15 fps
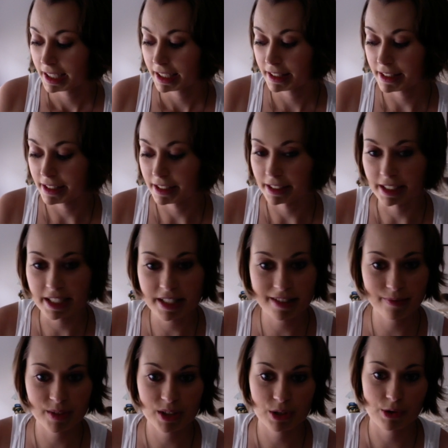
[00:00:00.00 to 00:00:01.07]
the ease
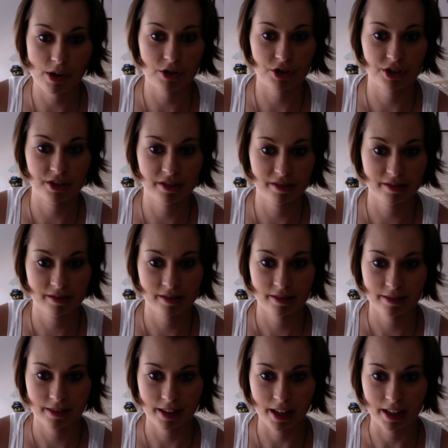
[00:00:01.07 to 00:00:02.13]
of instruction
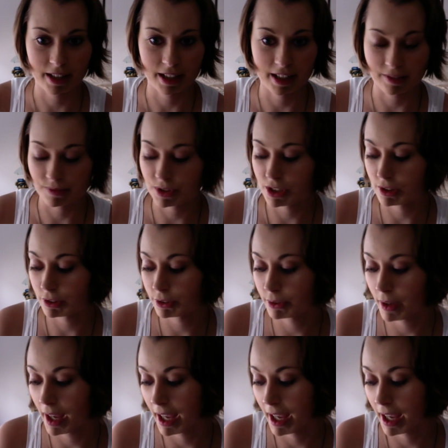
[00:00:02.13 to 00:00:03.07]
that it gives you,